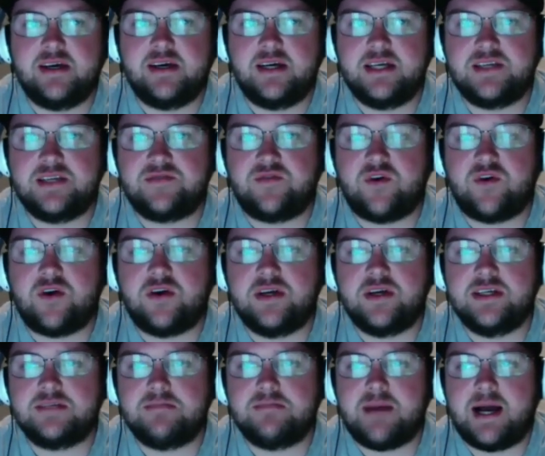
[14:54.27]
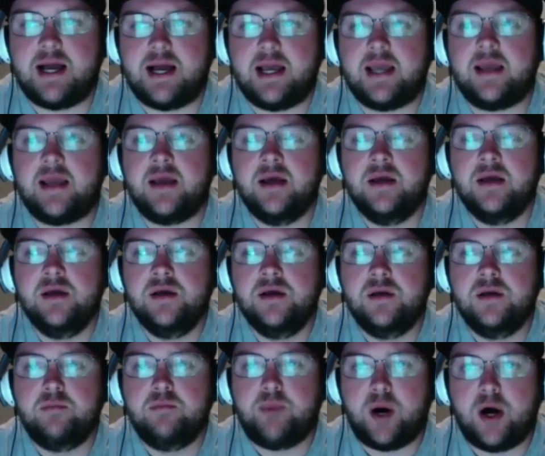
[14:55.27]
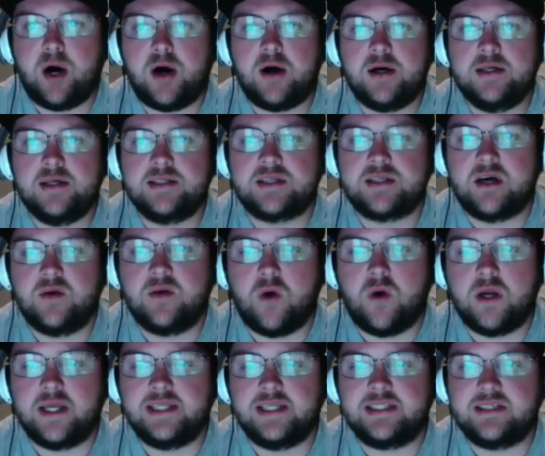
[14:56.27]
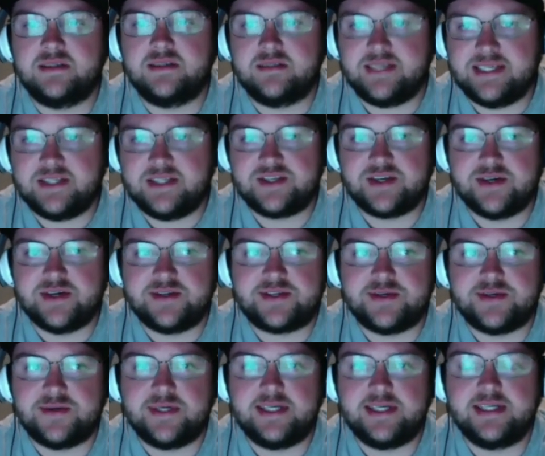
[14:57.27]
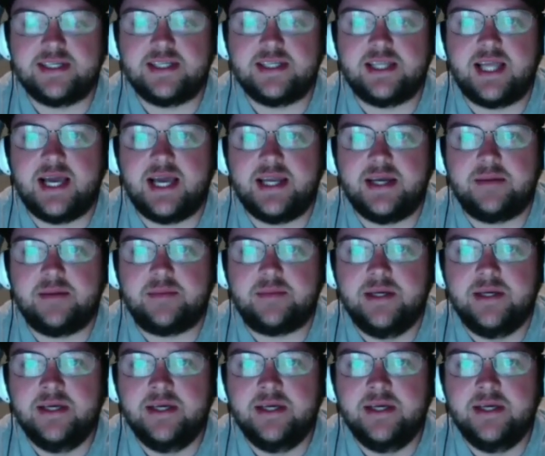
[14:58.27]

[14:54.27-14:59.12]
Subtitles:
as far as my pause on wanting to insert Tua into the lineup